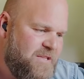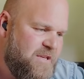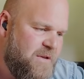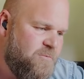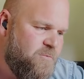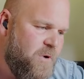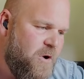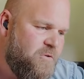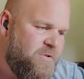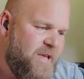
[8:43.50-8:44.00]

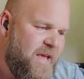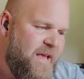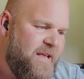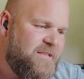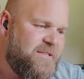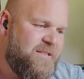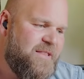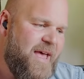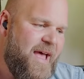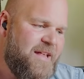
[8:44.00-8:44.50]

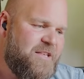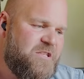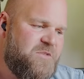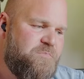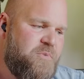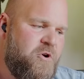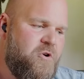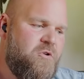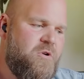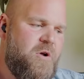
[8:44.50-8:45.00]
rotates that
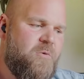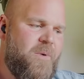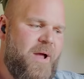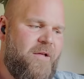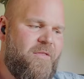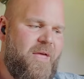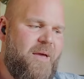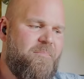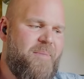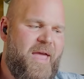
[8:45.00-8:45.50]
spoon
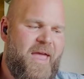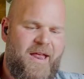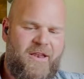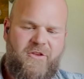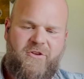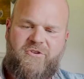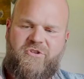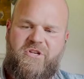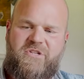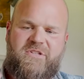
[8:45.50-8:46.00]
around that pan,
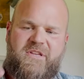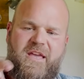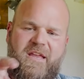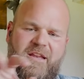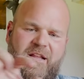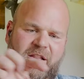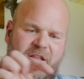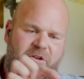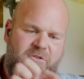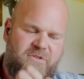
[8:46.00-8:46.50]
you're just
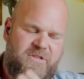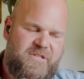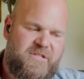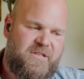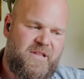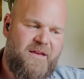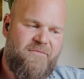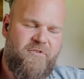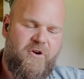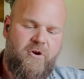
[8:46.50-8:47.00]
getting a little
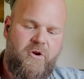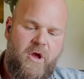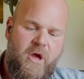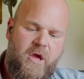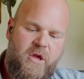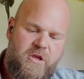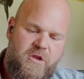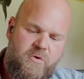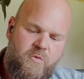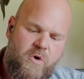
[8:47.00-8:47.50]
sliver.
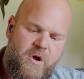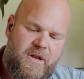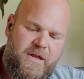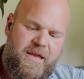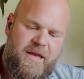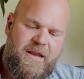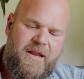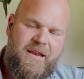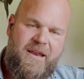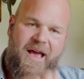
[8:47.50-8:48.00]
You want to
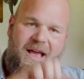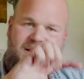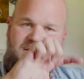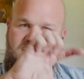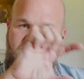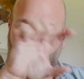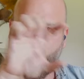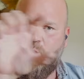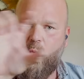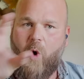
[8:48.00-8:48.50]
get a
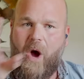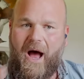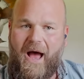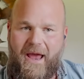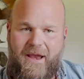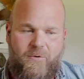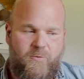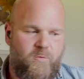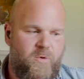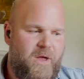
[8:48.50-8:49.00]
nice
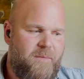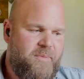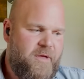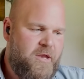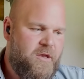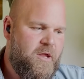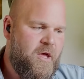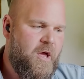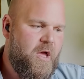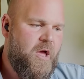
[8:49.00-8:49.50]
wide
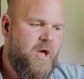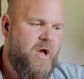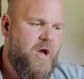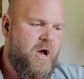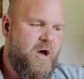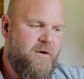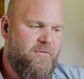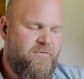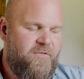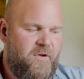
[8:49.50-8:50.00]
ribbon
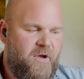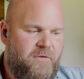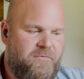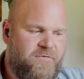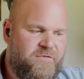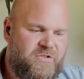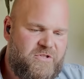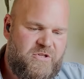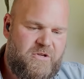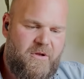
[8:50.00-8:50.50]
of
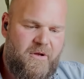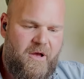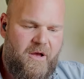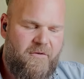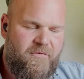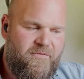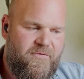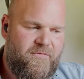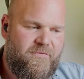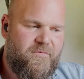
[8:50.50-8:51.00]

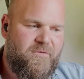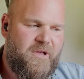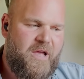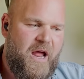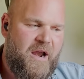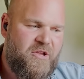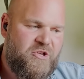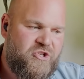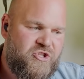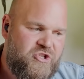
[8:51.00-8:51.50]

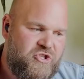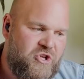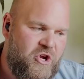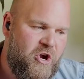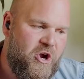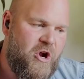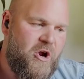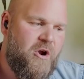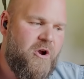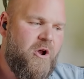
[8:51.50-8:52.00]
kind of
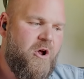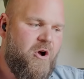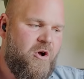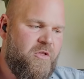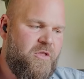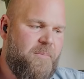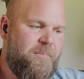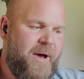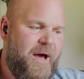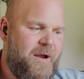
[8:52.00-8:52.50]
stir
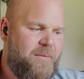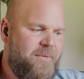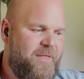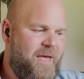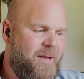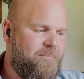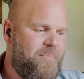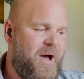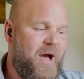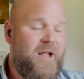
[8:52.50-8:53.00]
on the bottom of
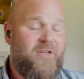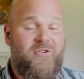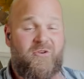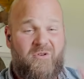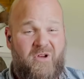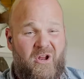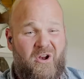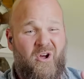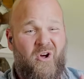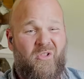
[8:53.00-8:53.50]
that pot. And you're
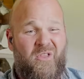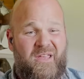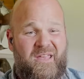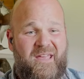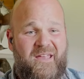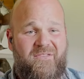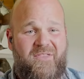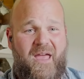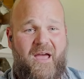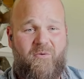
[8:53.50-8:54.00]
going to only
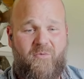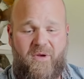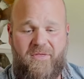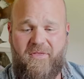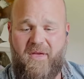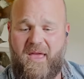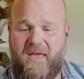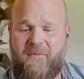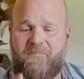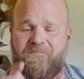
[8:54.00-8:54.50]
get that with
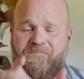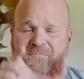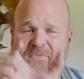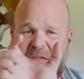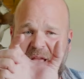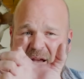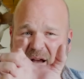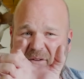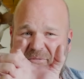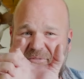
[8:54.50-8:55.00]
a
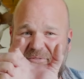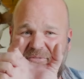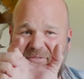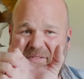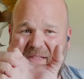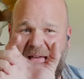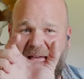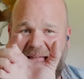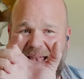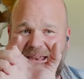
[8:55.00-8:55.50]

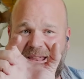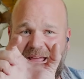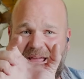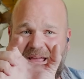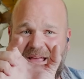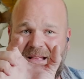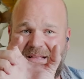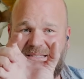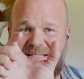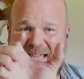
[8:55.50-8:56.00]
flat
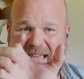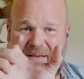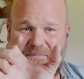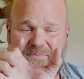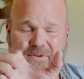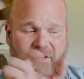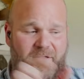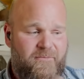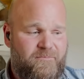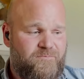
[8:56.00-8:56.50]

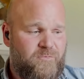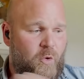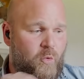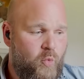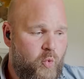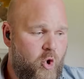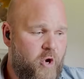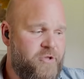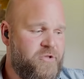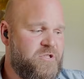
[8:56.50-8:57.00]
tipped
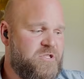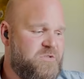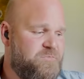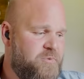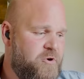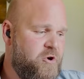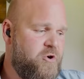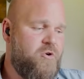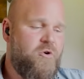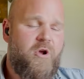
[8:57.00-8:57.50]
wooden
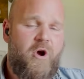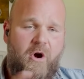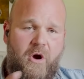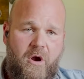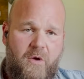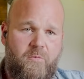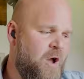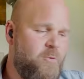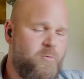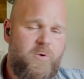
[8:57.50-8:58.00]
spoon
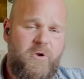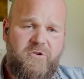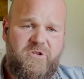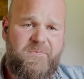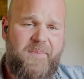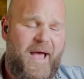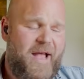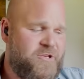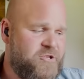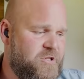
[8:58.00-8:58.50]
or a roux
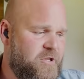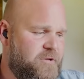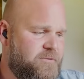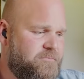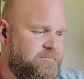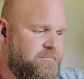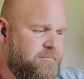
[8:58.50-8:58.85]
spatula.